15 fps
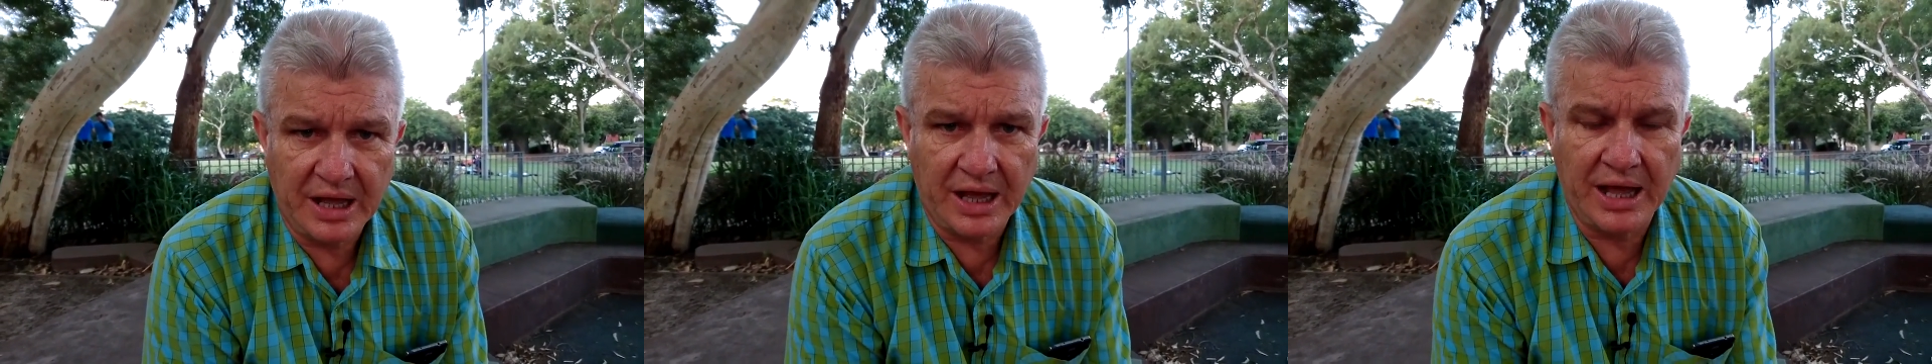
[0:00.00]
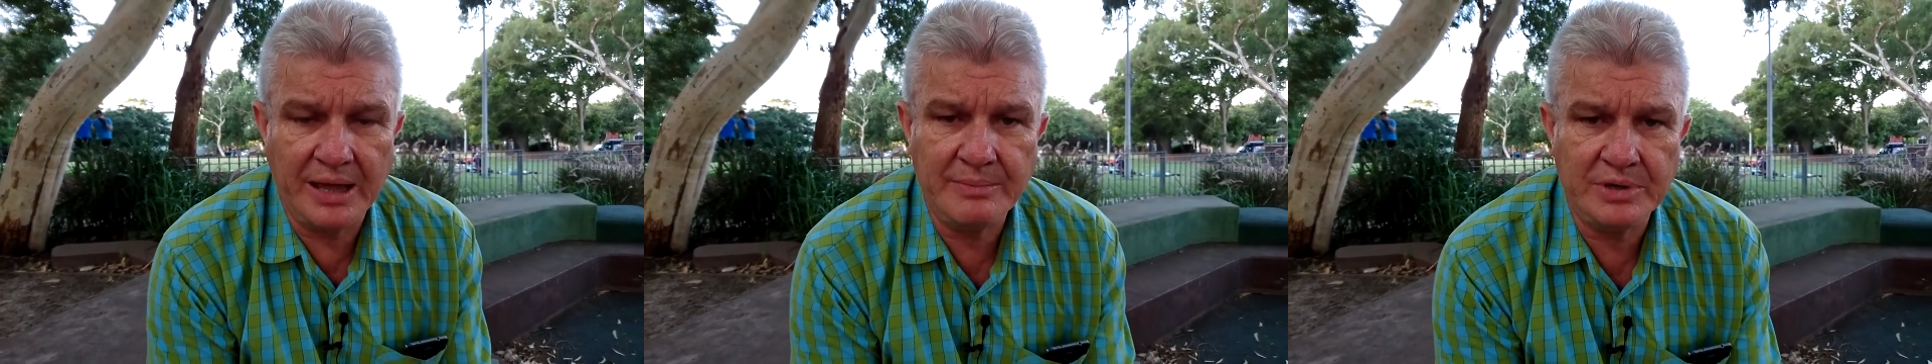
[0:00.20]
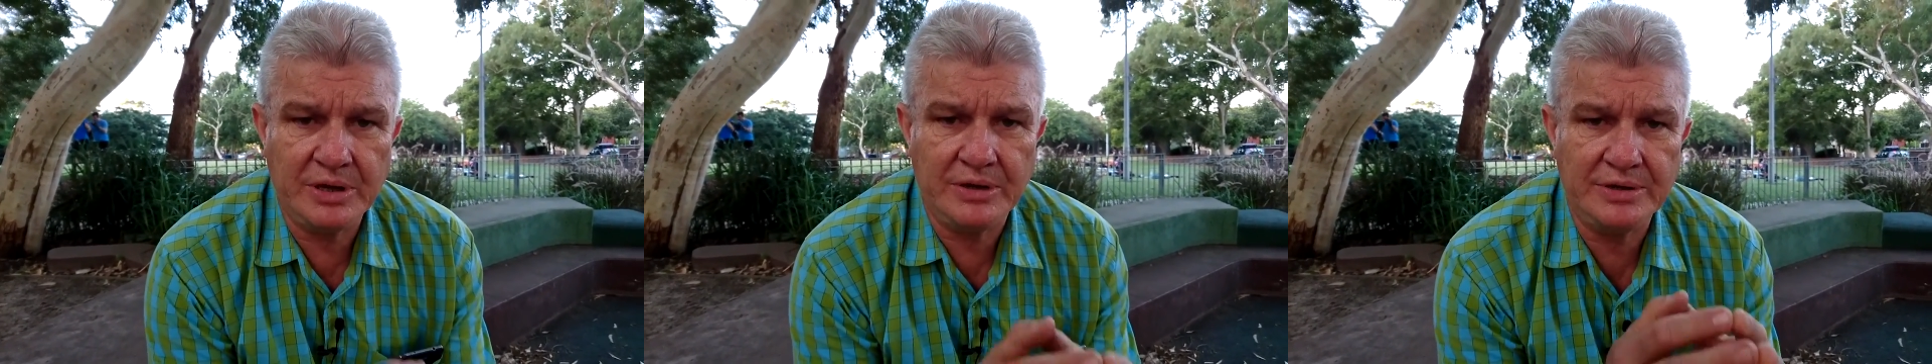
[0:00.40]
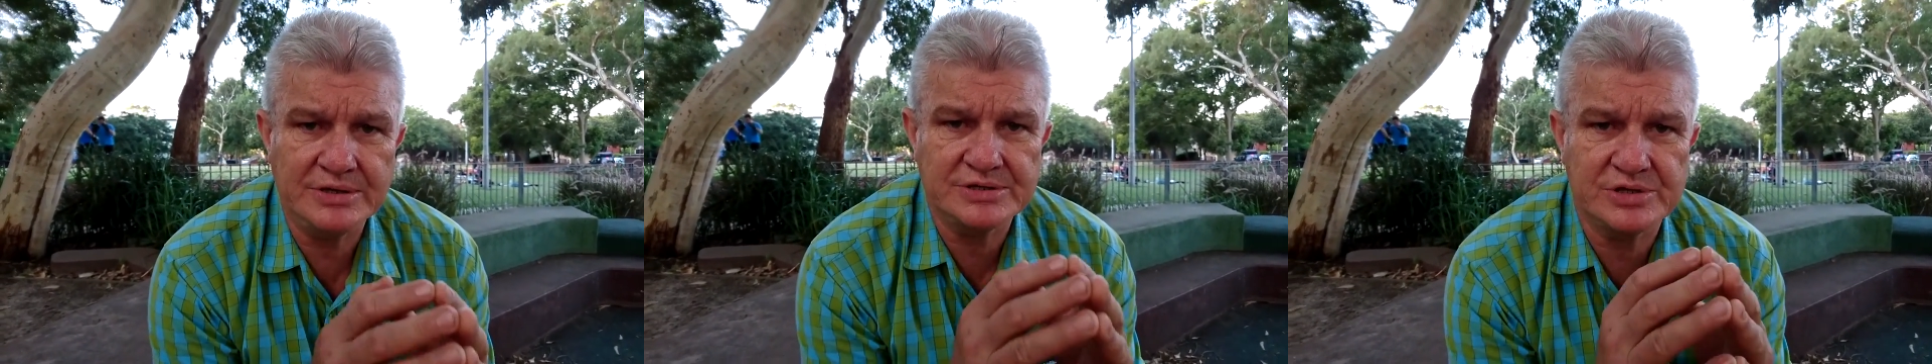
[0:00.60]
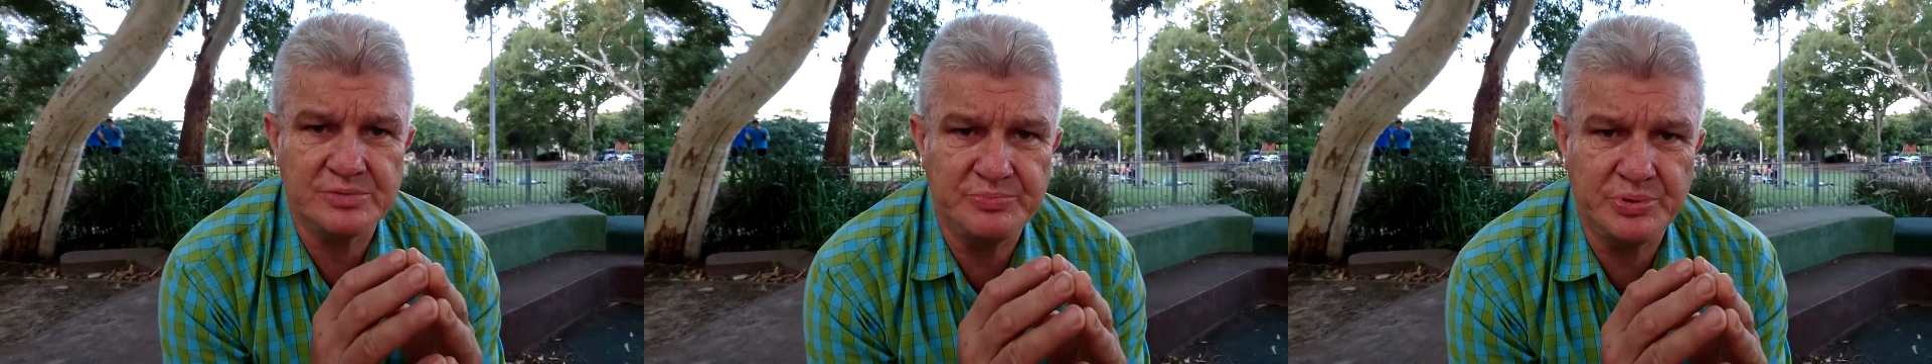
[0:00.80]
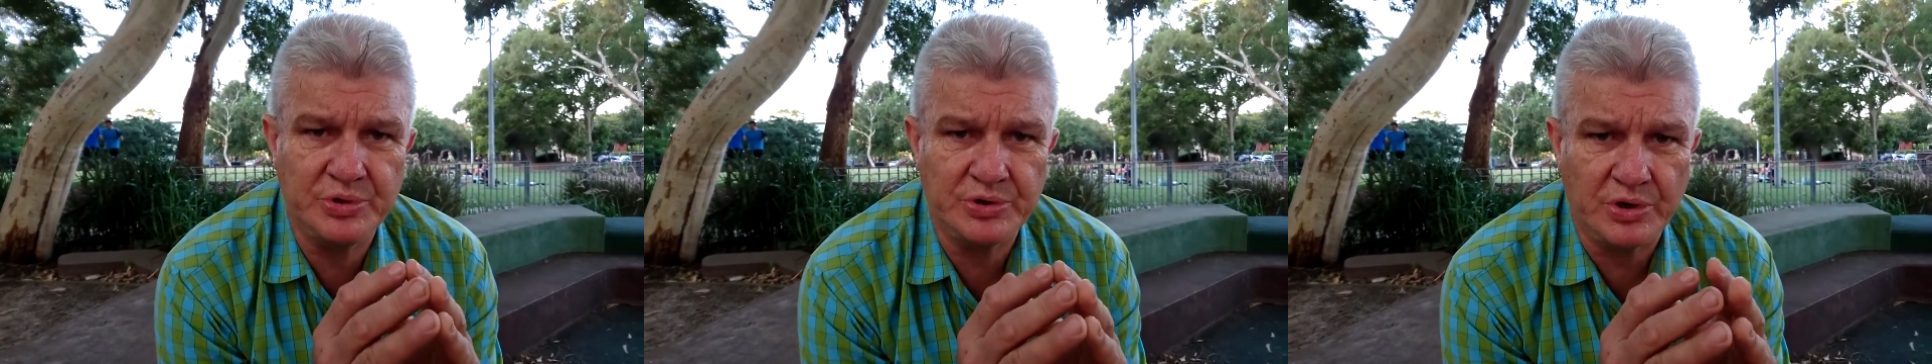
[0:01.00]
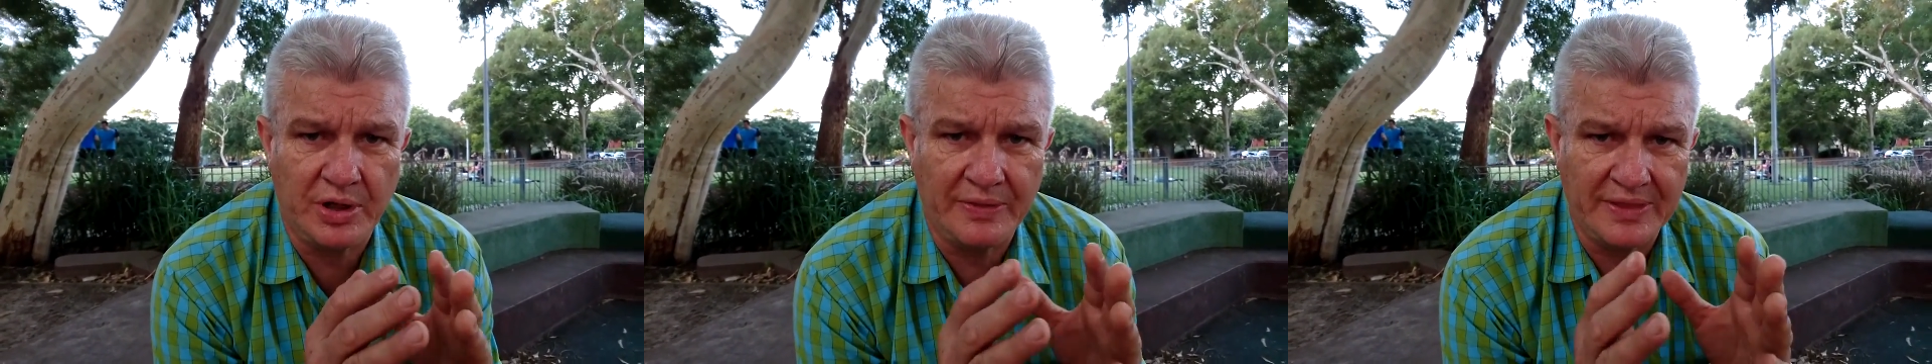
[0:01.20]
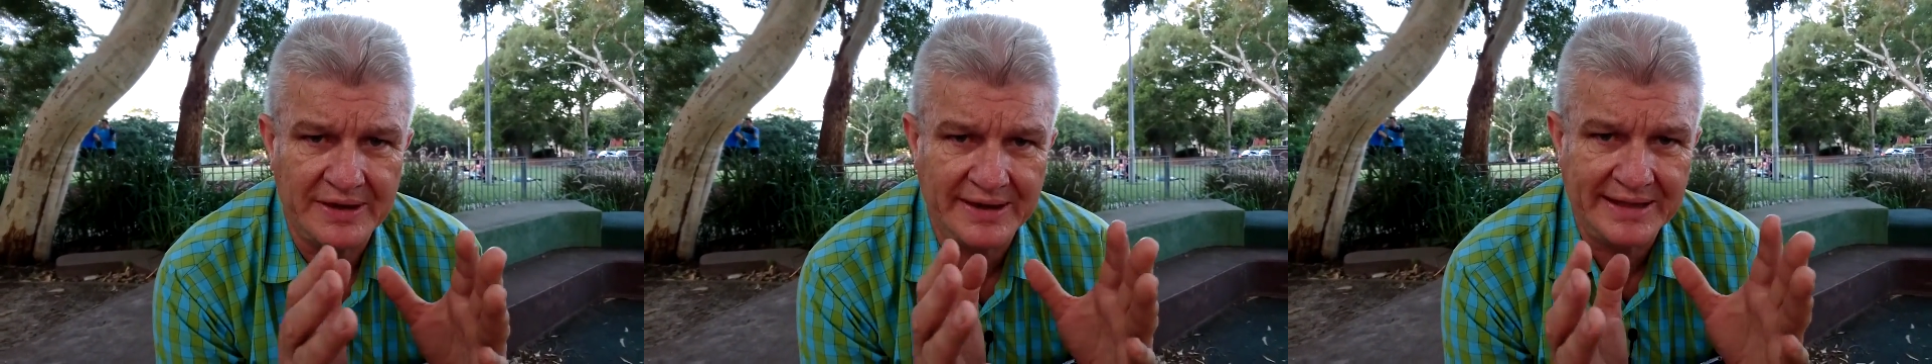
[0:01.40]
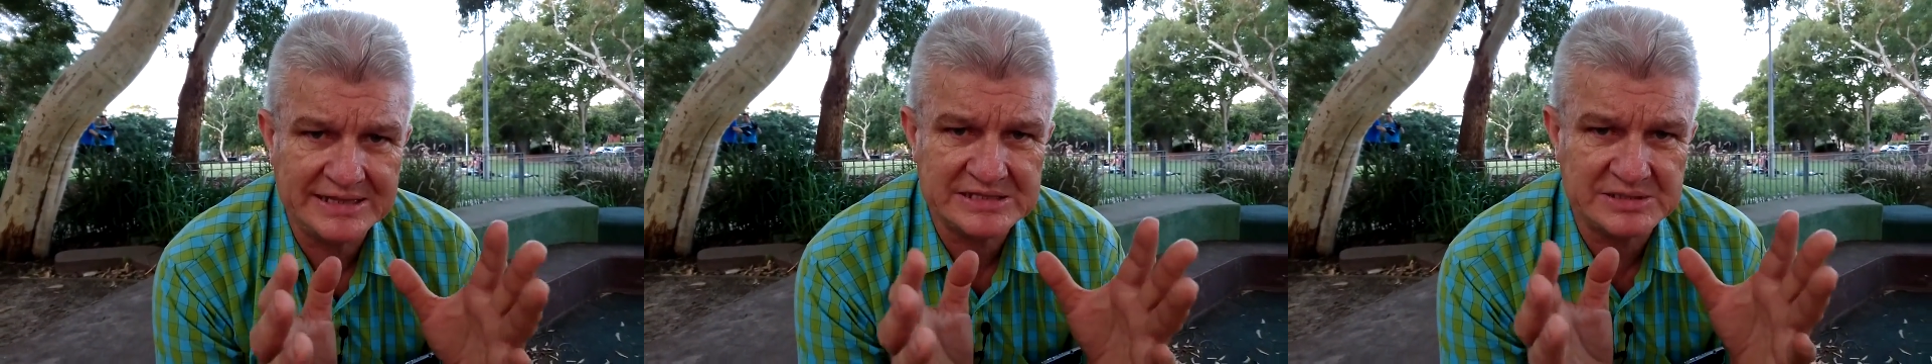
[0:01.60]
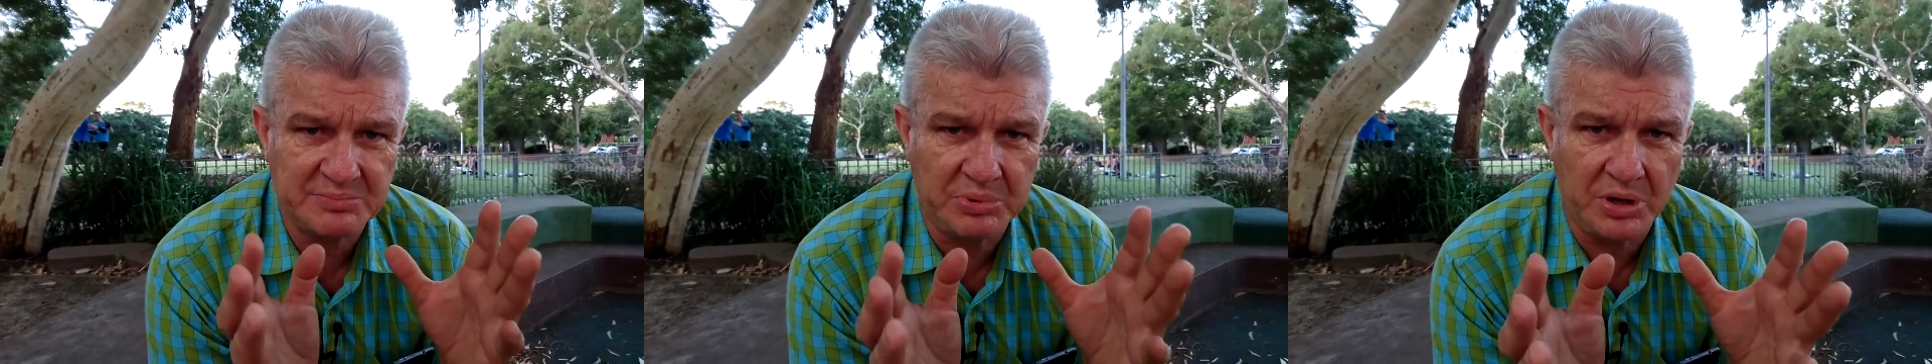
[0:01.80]
I'm going to put on the
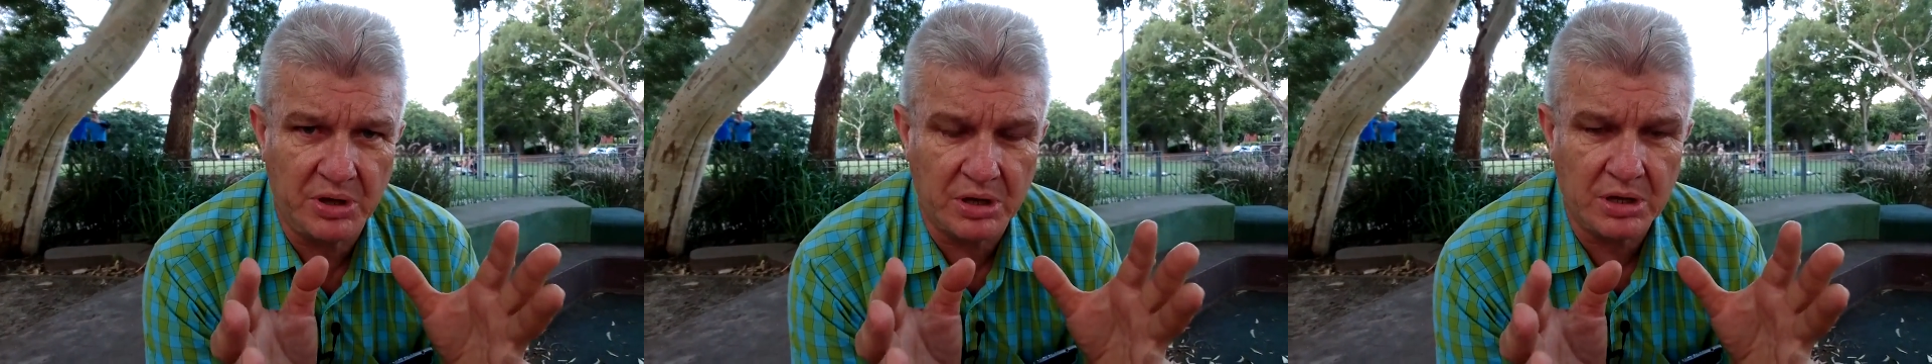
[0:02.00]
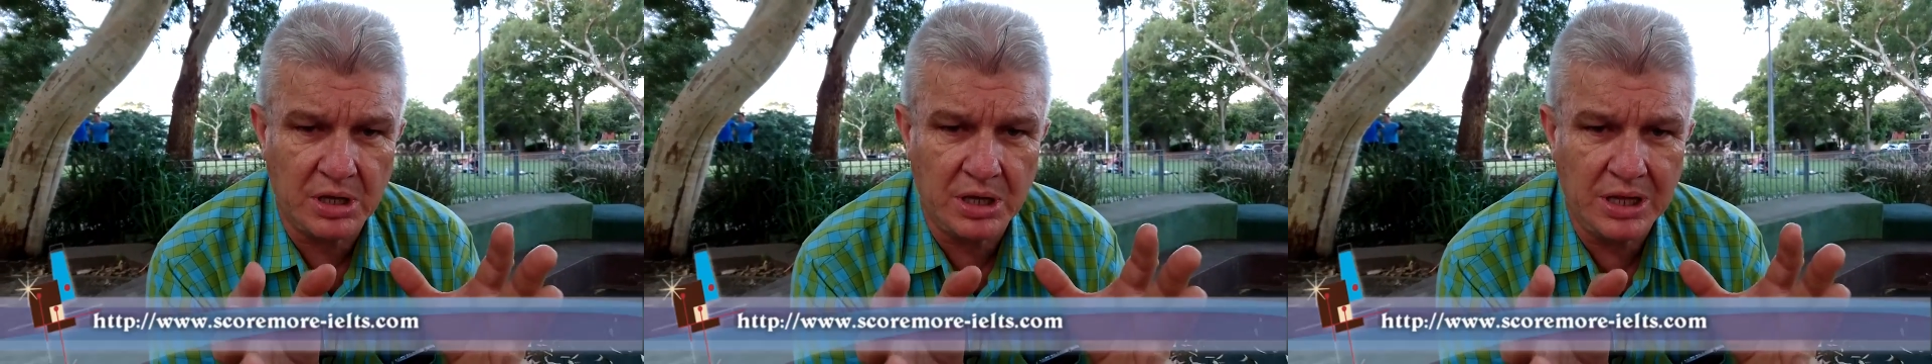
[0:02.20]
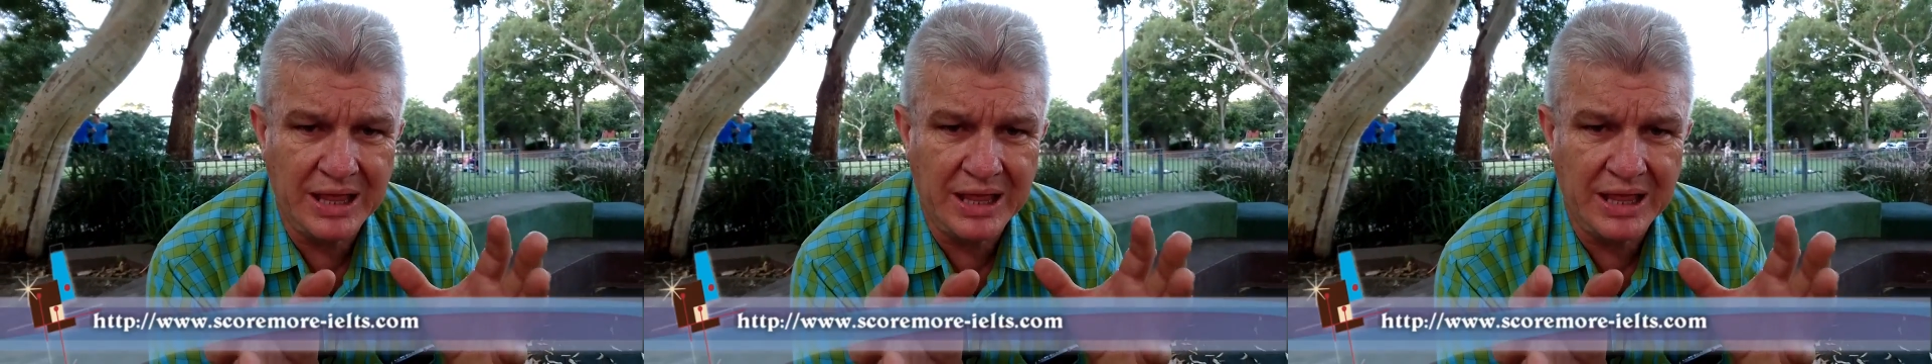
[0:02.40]
next blog